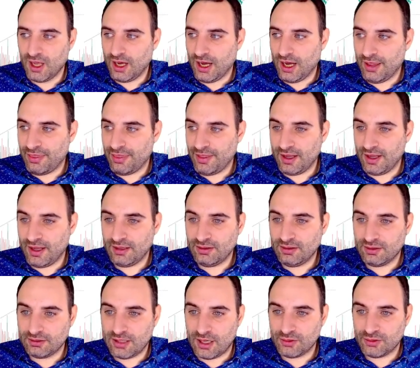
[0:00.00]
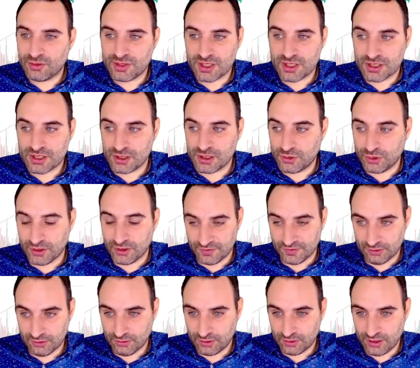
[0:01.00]
And then down to 62
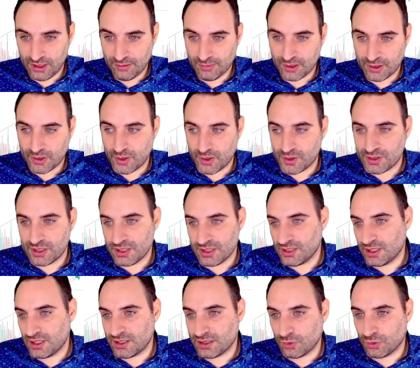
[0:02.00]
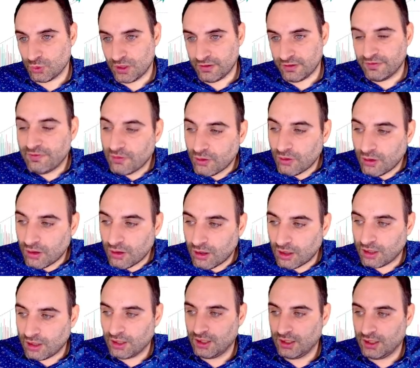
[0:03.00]
even, okay? Because this is a wave 4.